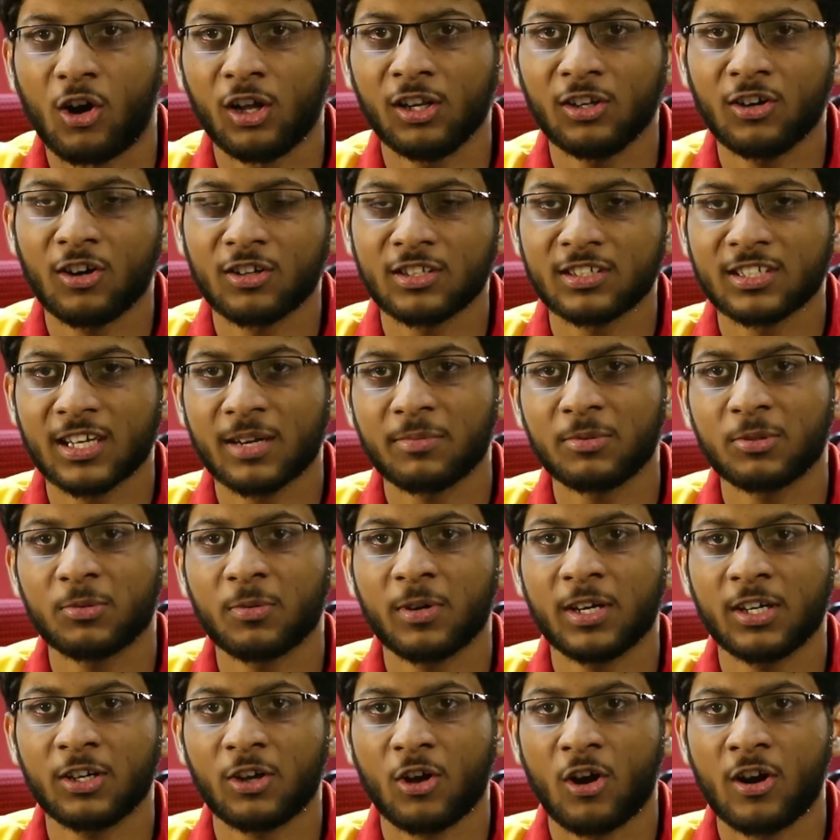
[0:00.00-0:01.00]
All concepts
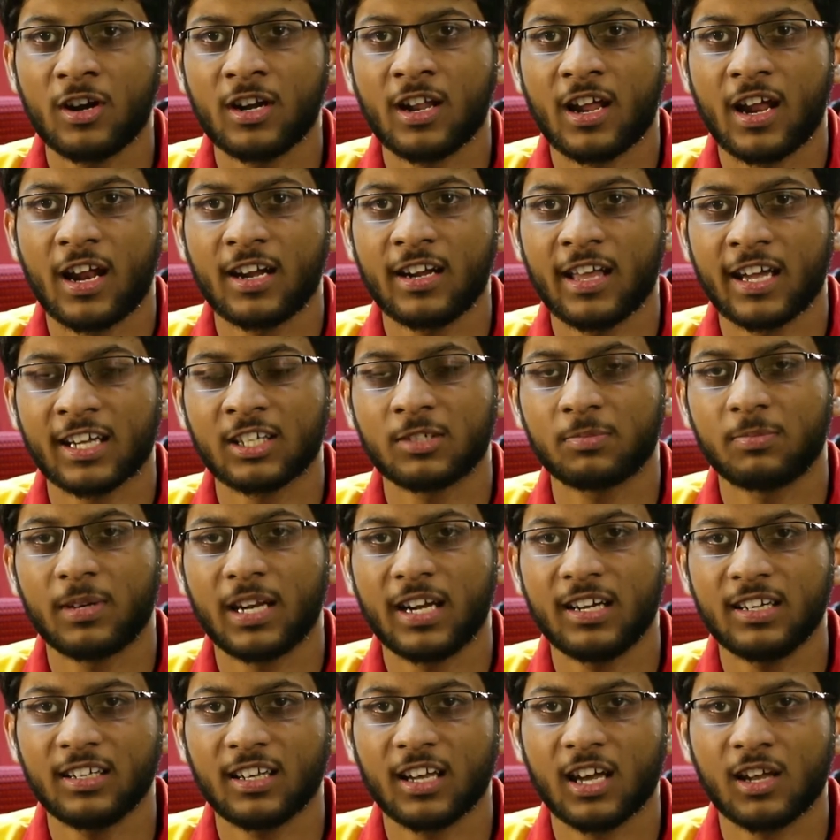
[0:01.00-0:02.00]
were taught and
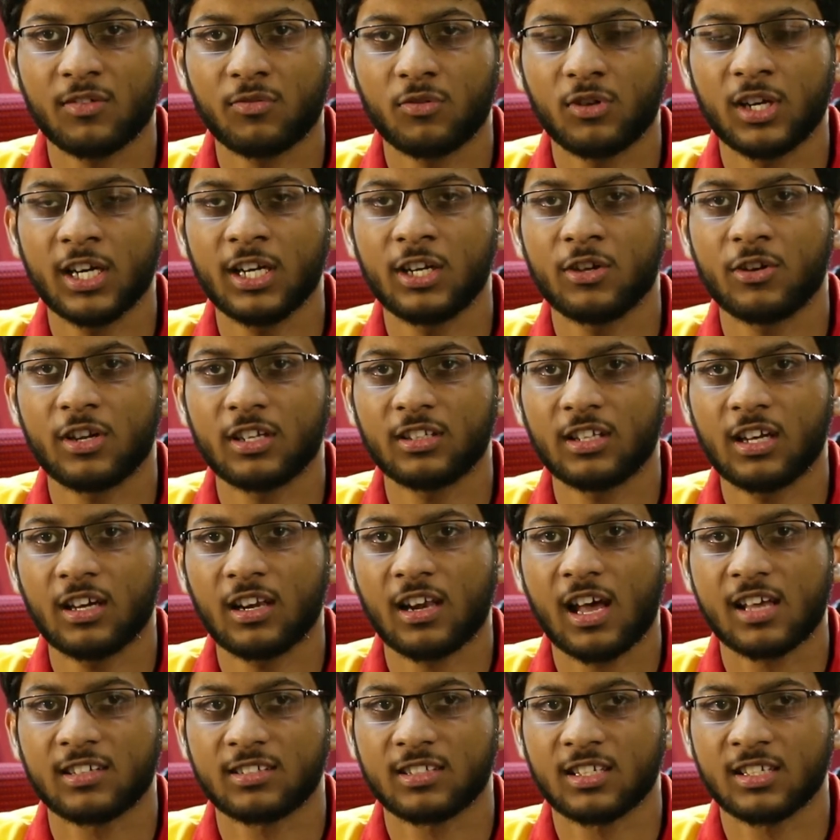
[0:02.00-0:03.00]
explained carefully during the
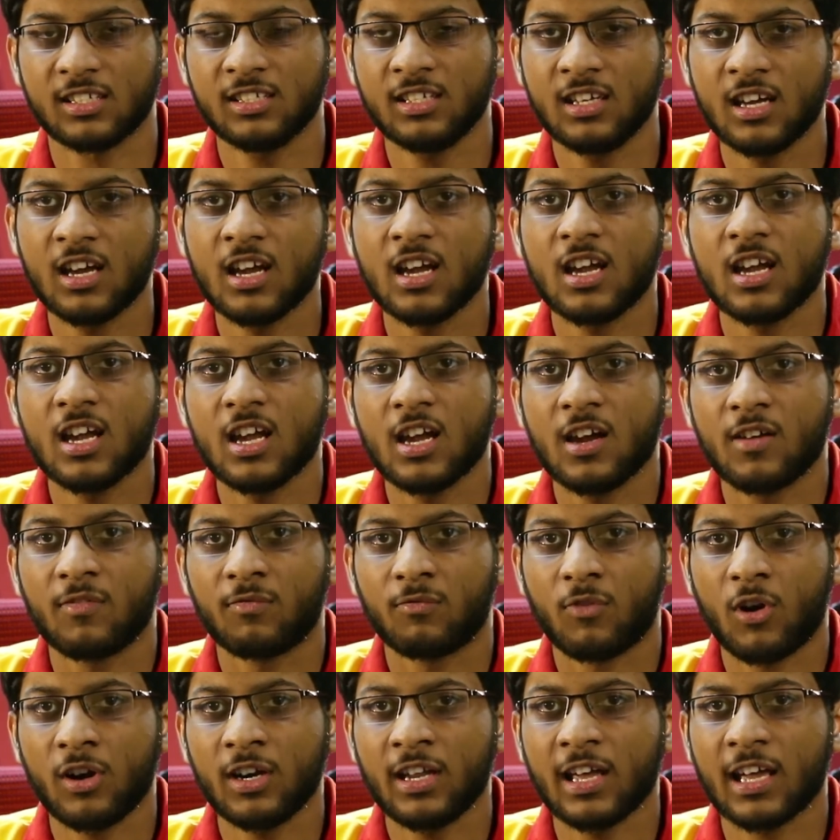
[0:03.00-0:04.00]
classes.
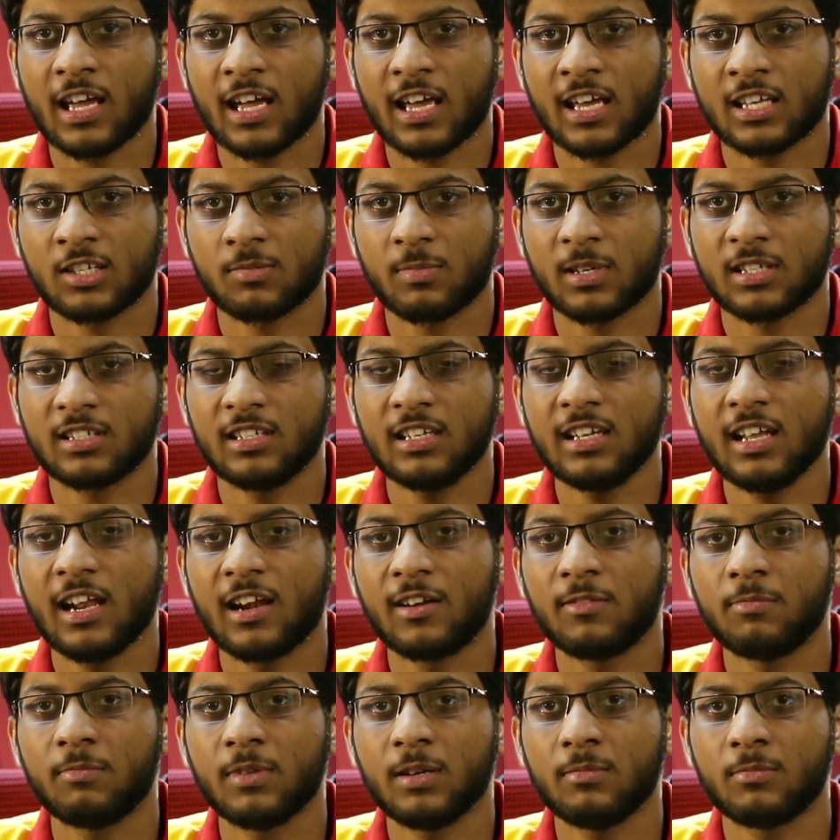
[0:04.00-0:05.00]
What especially
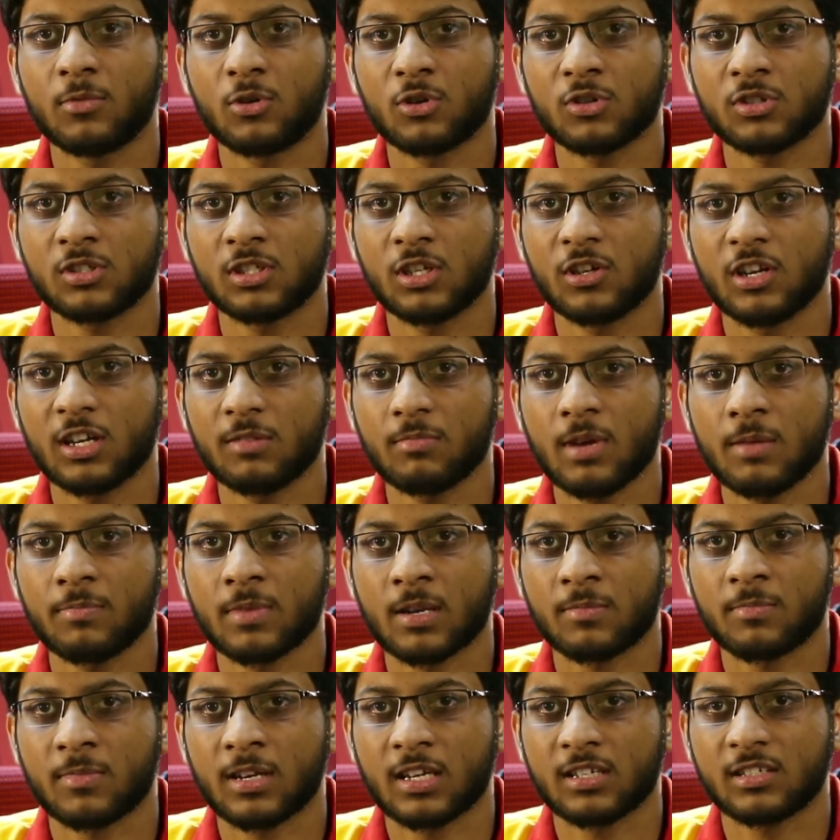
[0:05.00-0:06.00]
helped me most during my
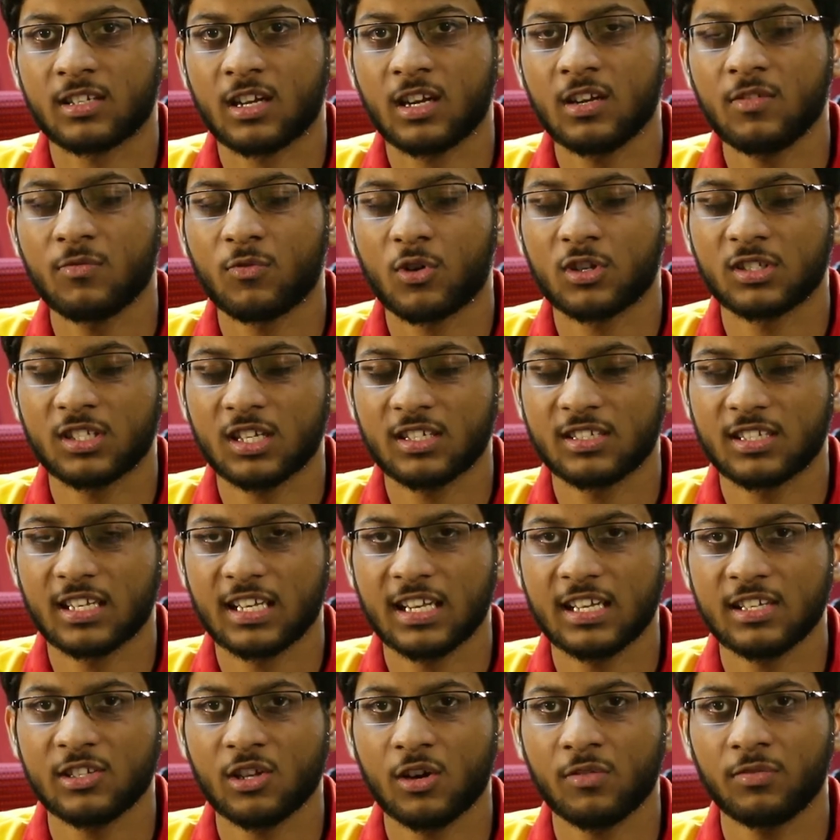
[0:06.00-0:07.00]
preparation was the
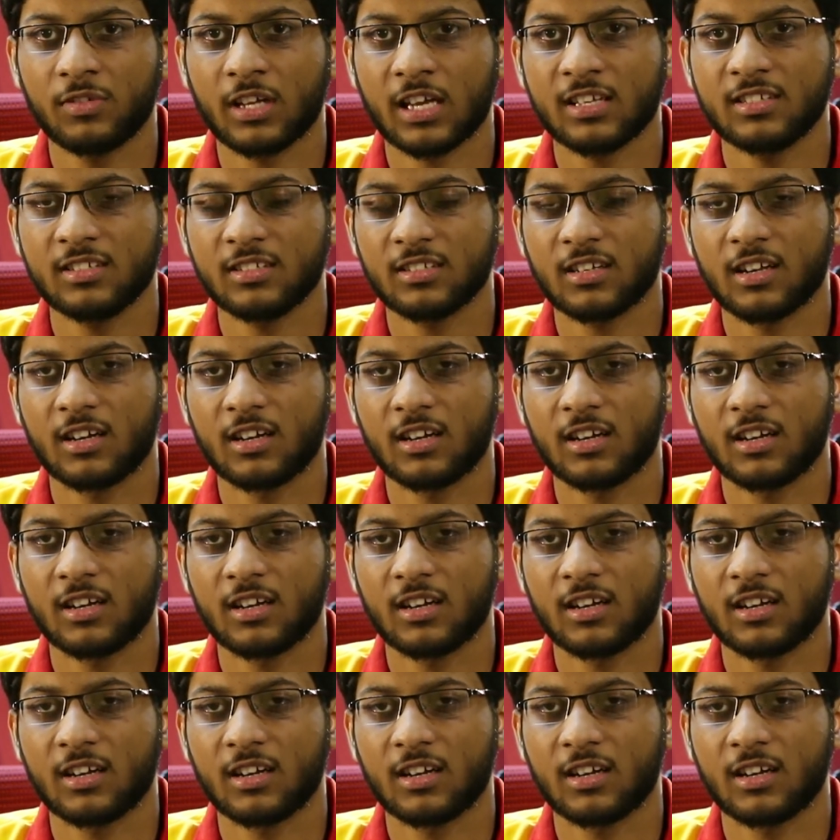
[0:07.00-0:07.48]
series of tests